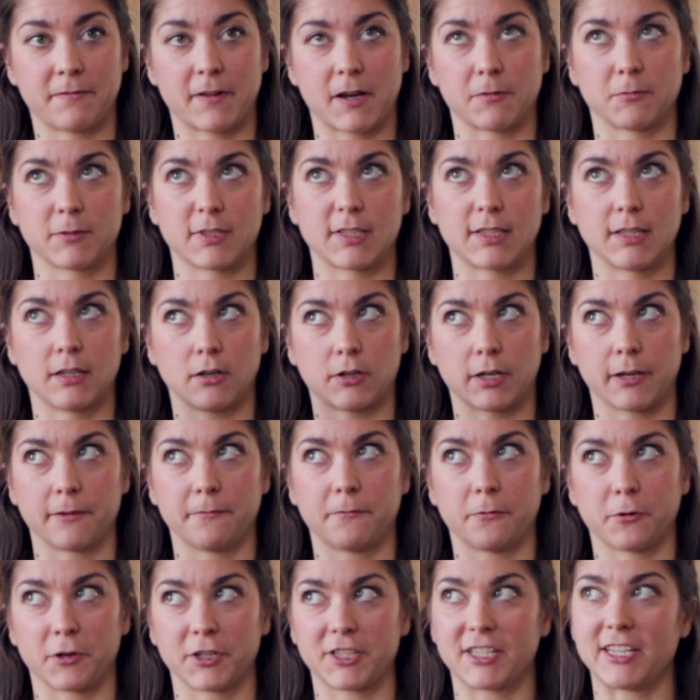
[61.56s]
if I was looking
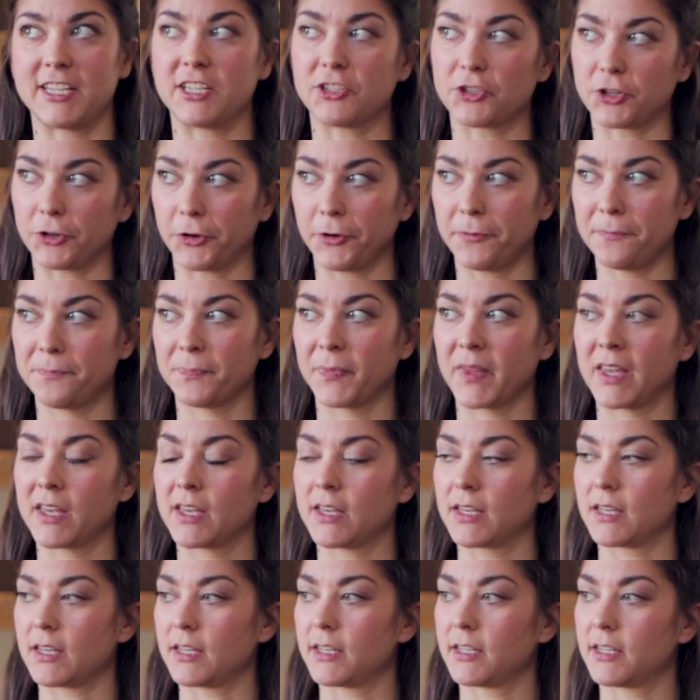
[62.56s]
for a teacher
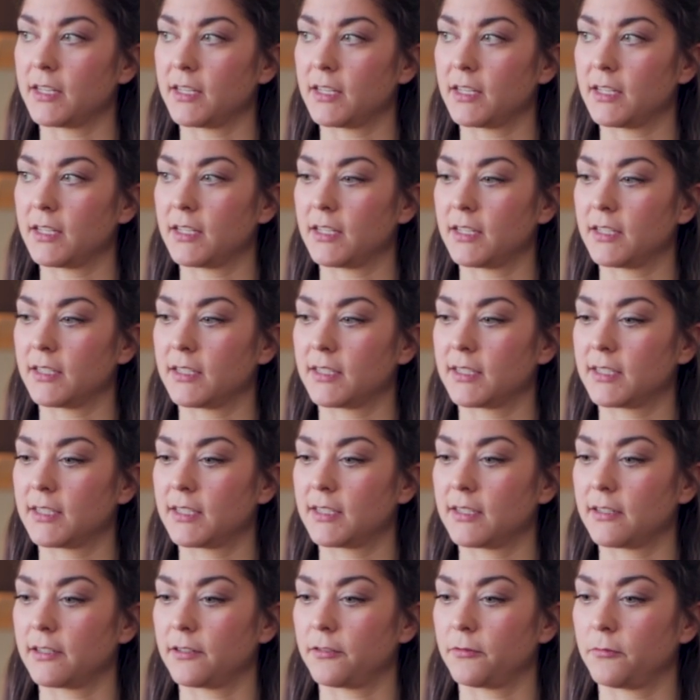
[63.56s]

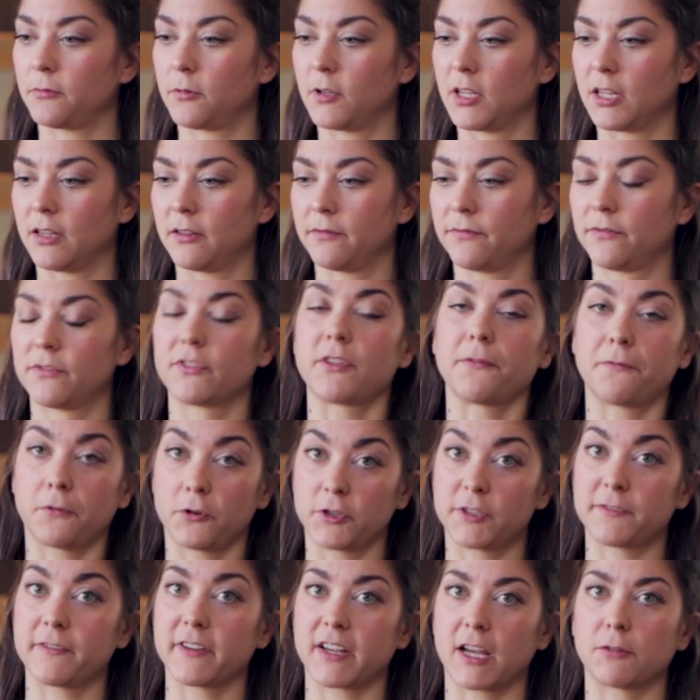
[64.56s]
is, well, the
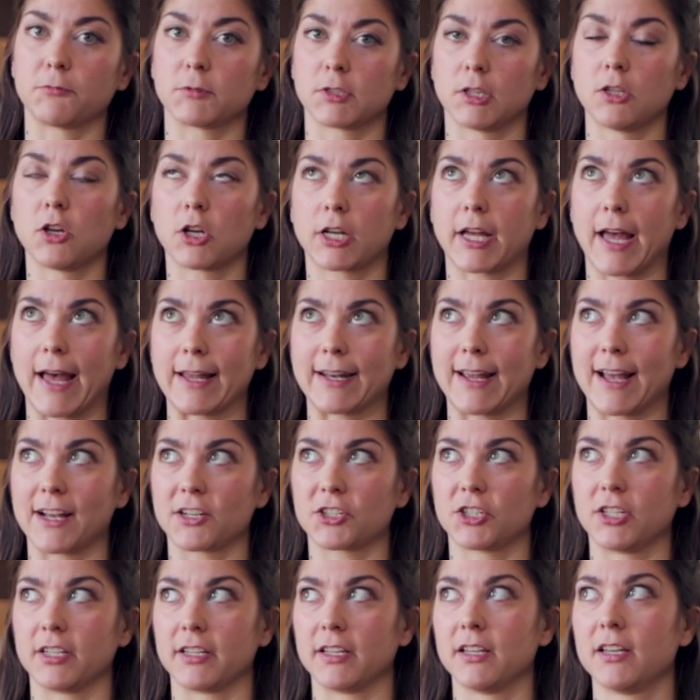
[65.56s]
first thing I would look at
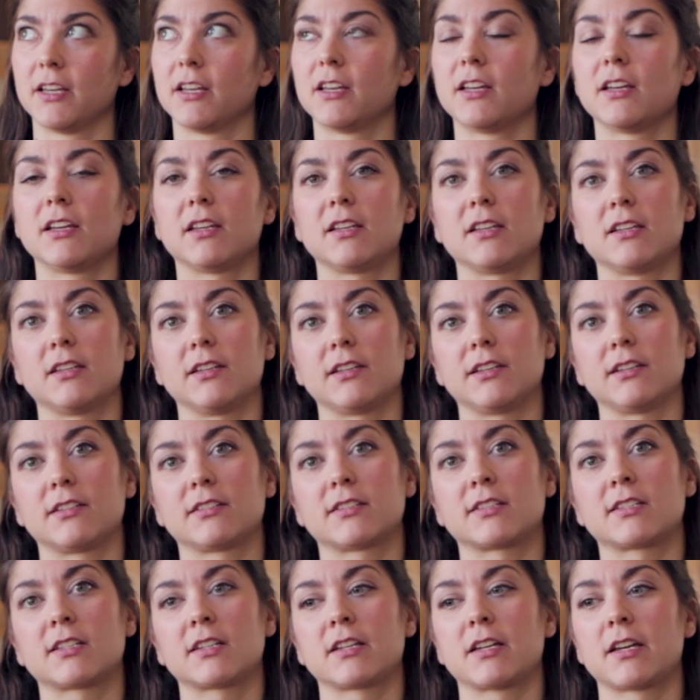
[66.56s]
actually
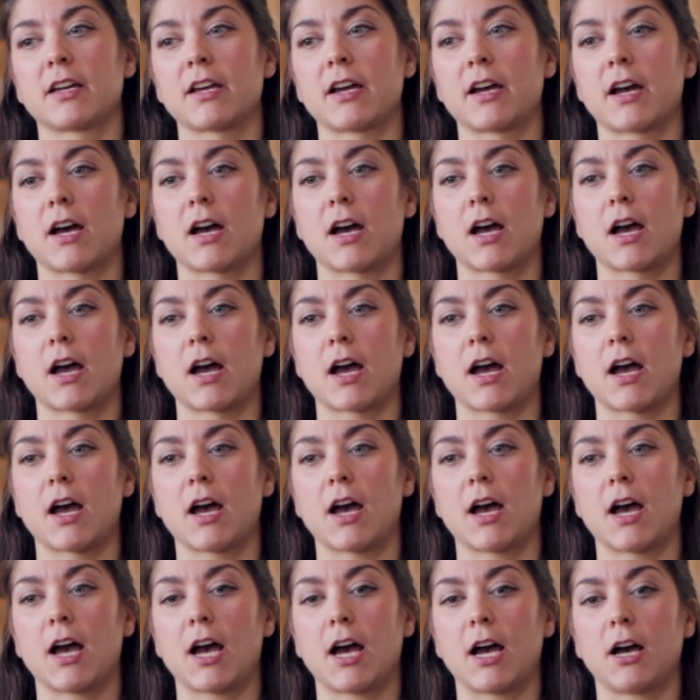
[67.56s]
is,
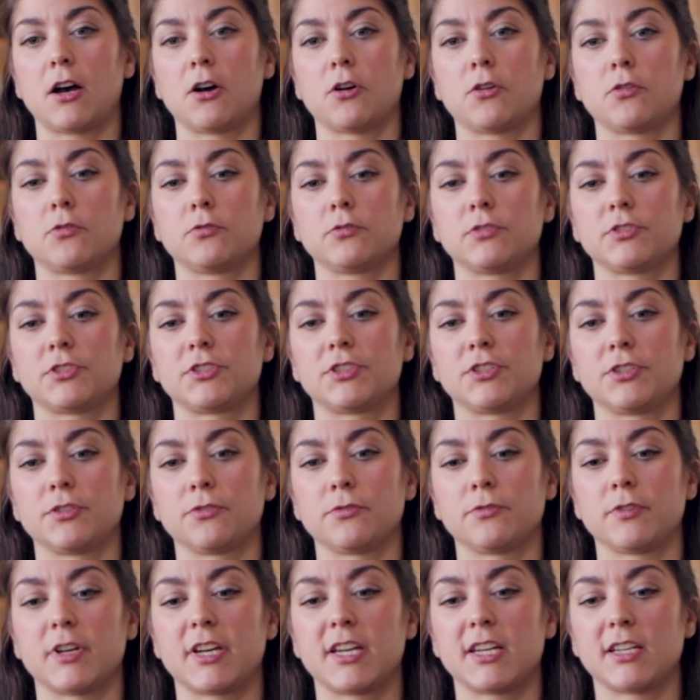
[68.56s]
how
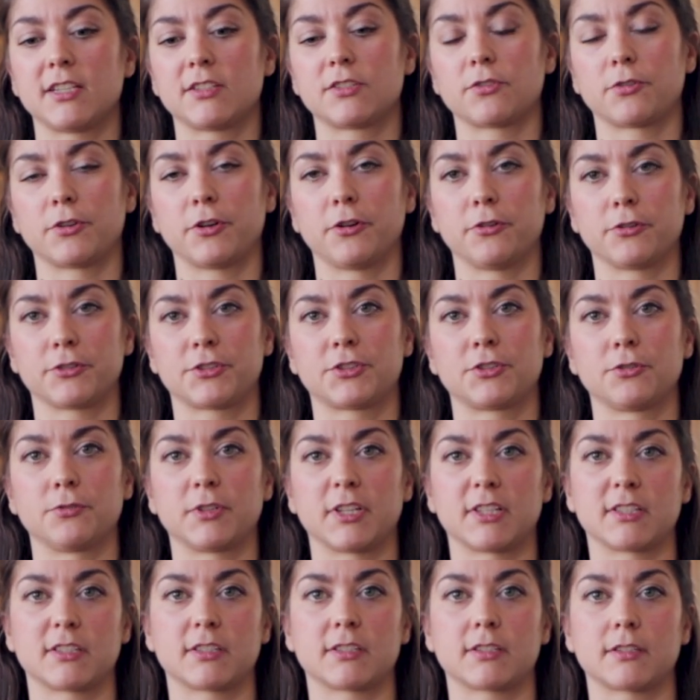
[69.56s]
do his or her
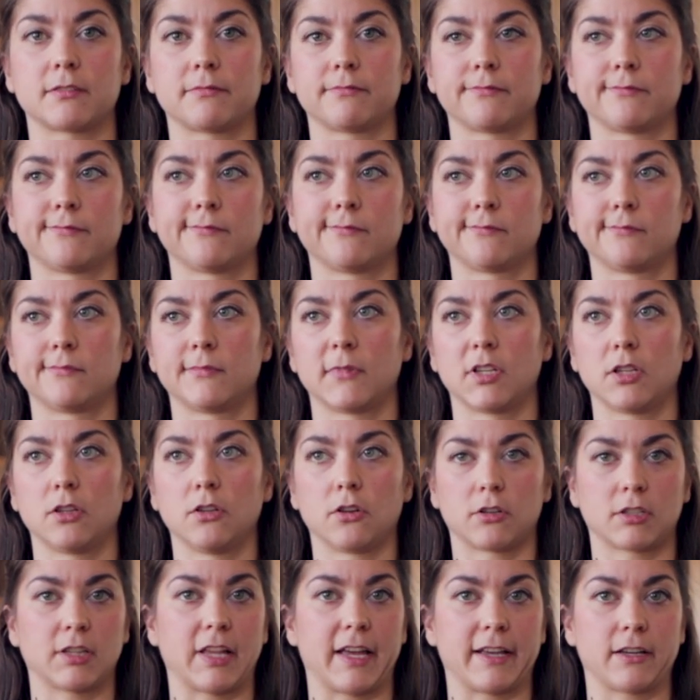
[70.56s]
students
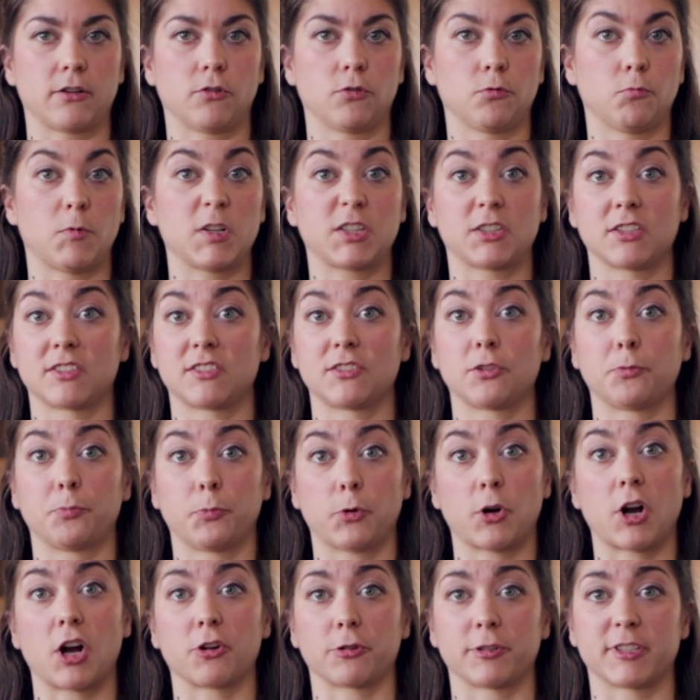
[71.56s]
look like, or what does their
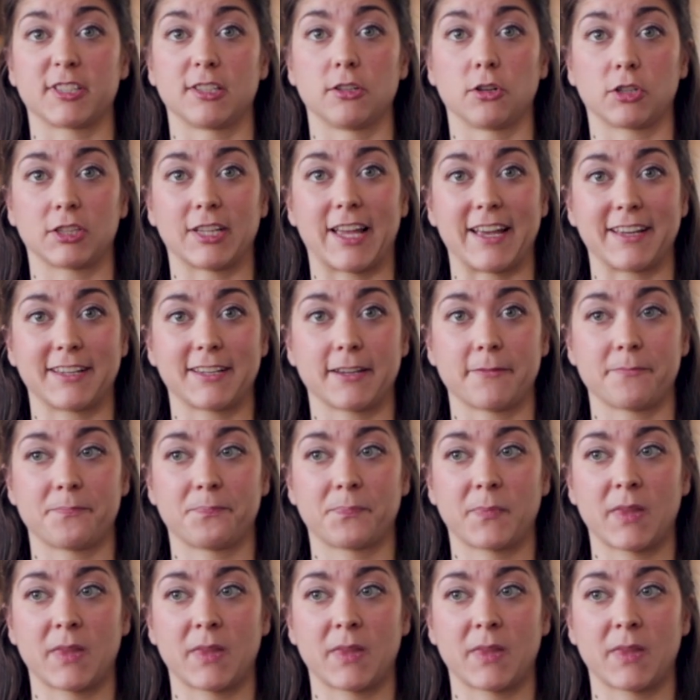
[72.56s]
progress look like?